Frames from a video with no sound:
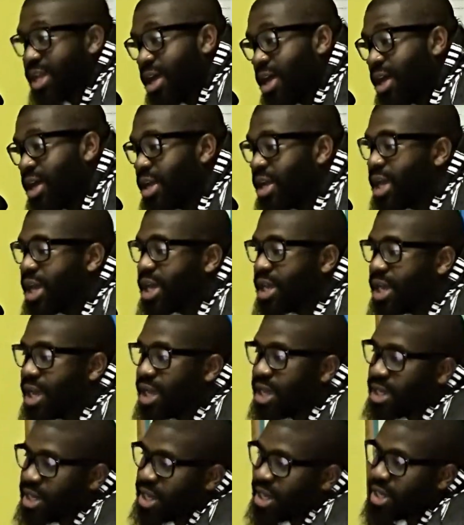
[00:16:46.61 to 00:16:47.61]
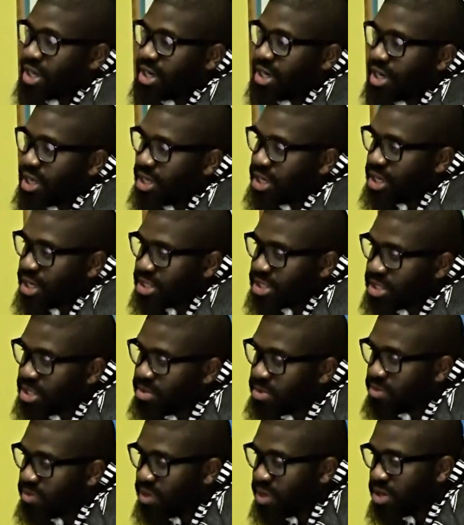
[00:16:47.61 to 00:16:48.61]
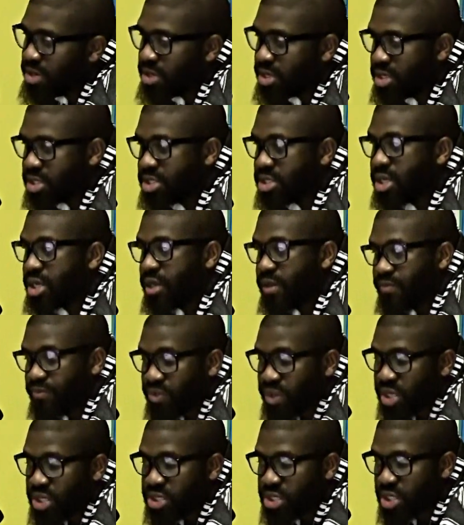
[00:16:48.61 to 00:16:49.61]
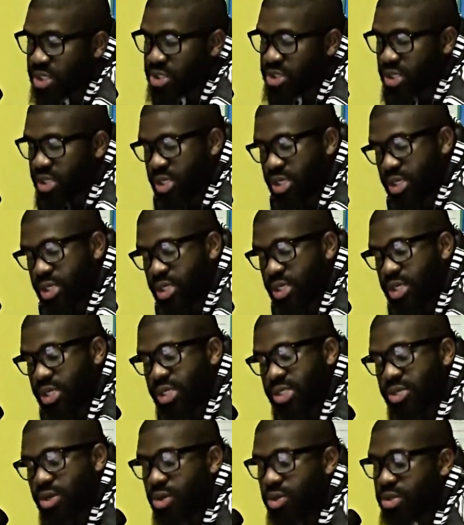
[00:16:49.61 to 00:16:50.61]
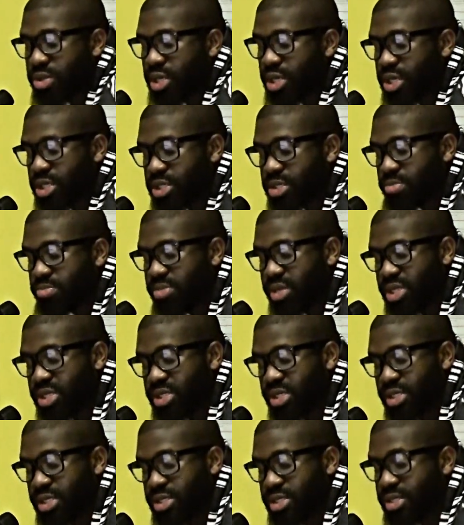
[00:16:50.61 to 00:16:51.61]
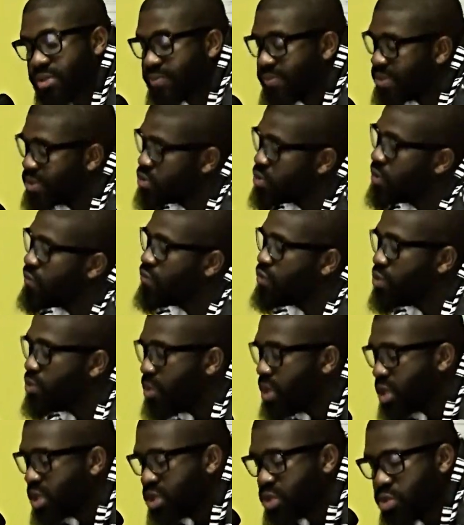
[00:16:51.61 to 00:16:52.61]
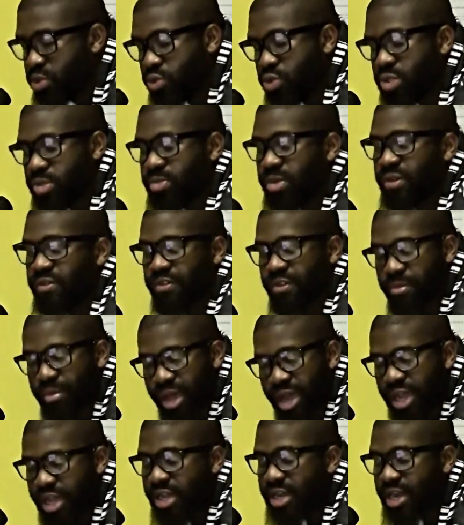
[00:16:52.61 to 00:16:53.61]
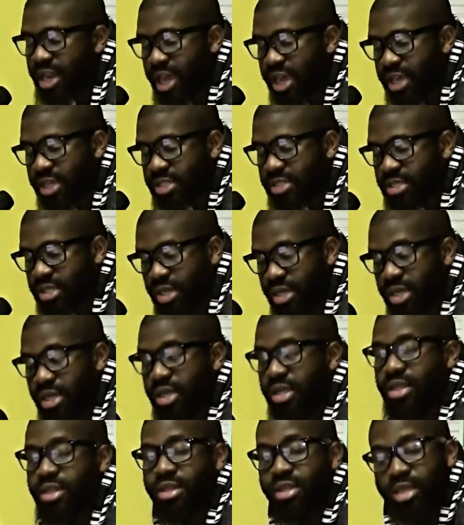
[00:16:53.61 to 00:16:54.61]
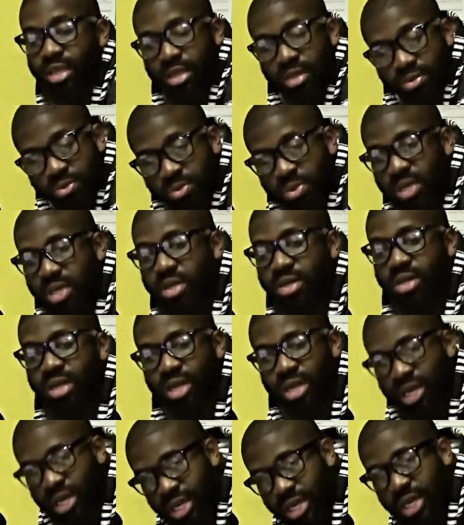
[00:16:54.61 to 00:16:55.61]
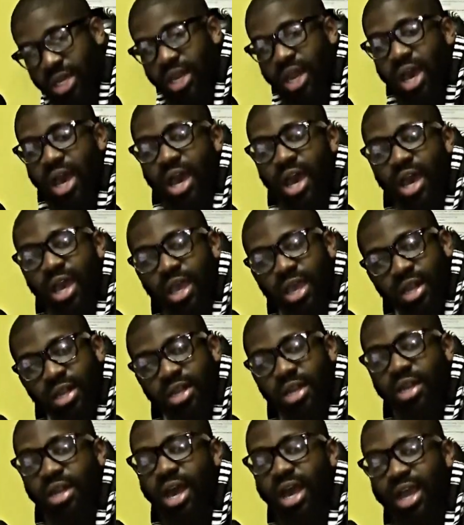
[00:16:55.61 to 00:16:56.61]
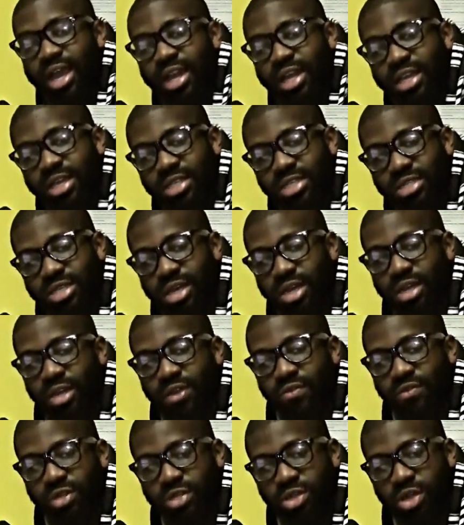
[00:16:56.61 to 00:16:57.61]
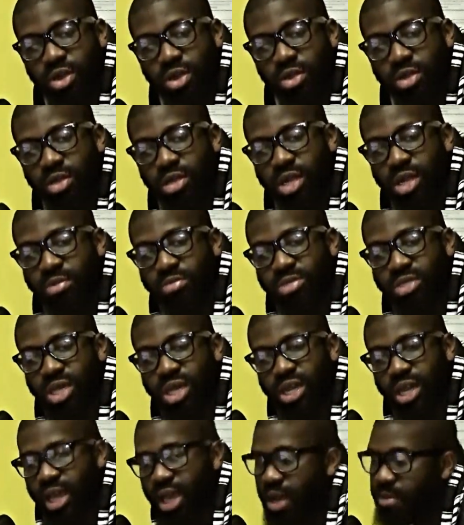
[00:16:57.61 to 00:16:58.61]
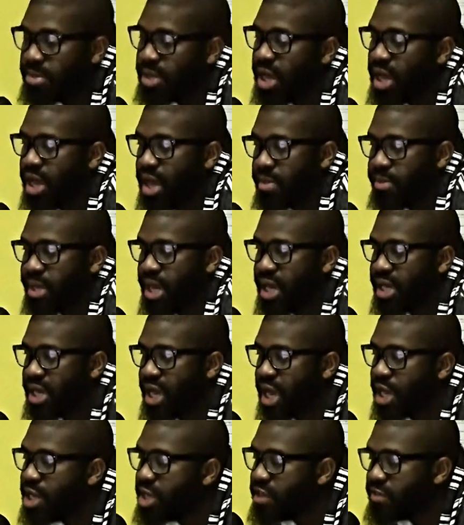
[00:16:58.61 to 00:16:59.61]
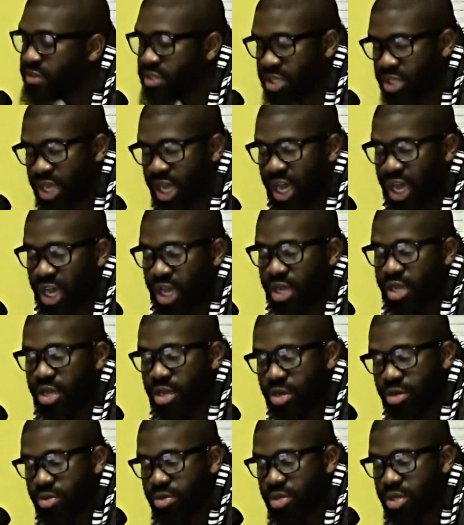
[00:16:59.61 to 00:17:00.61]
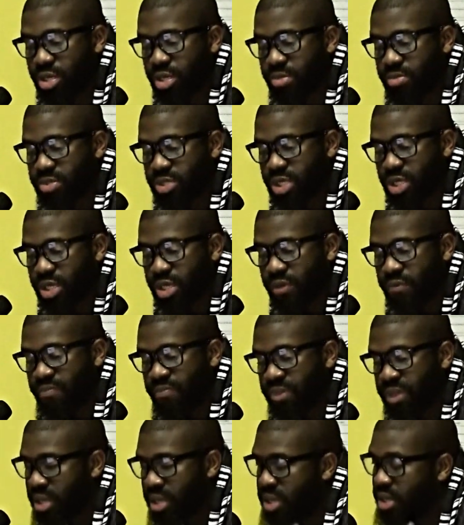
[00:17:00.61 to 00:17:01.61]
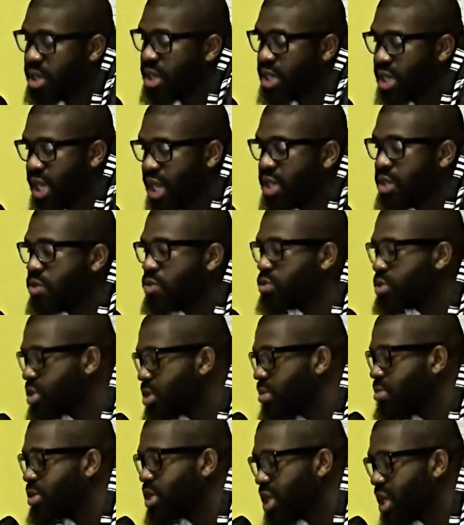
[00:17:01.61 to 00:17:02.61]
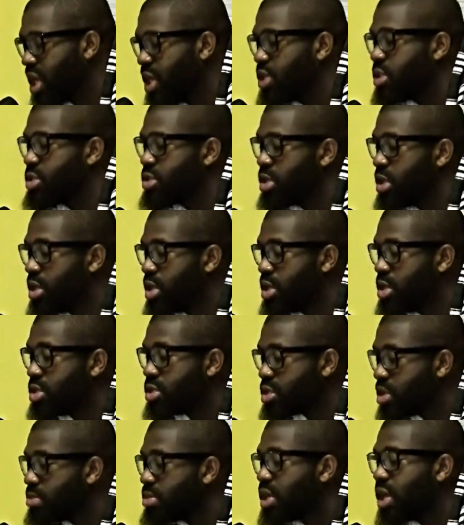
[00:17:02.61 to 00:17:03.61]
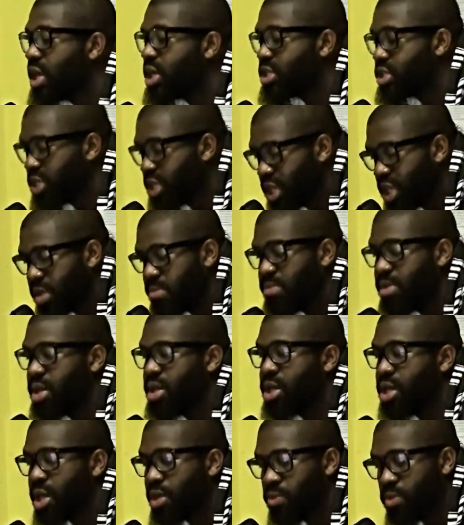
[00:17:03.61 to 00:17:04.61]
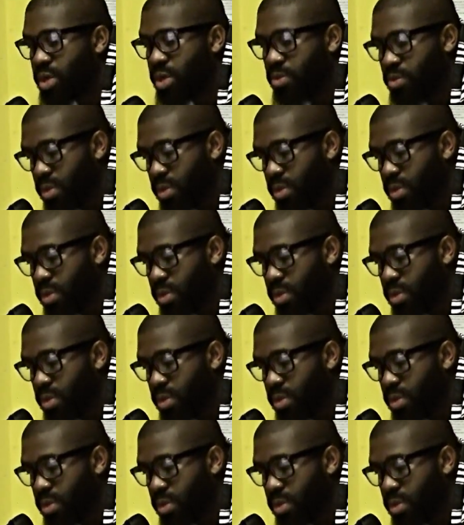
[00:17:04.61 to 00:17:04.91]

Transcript: uh, like, like, like, like, let's keep it real. It's, it's, it's, it, this whole thing is a business. So if you want to use me for my connects, then we then then I then I gotta get something exactly. in return. You know what I'm saying? Like I'm not I'm not naive to how it go. You know what I'm saying? Like I know some cats some cats get at me and they want to